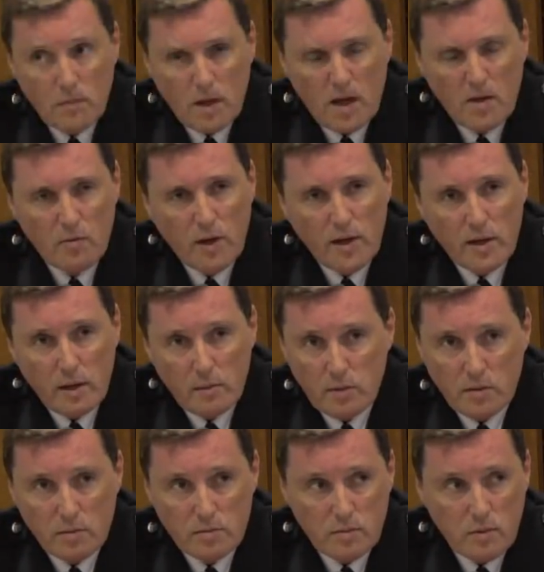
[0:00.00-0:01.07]

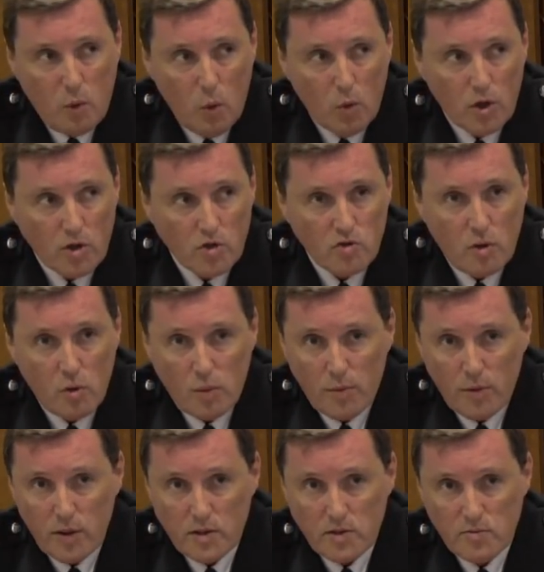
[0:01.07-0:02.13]
All the control
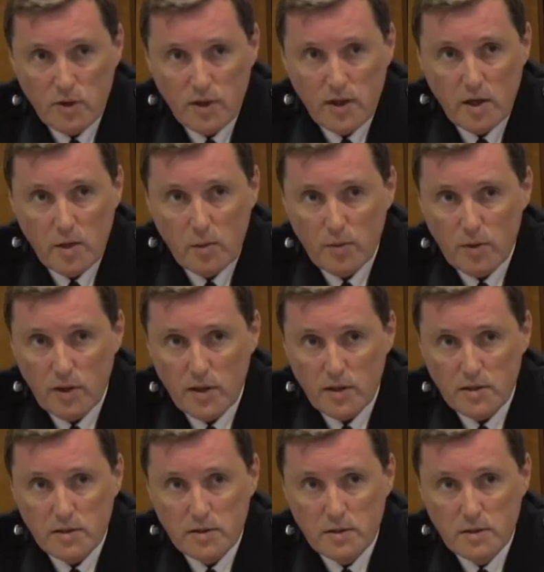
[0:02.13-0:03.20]
operators are radio operators.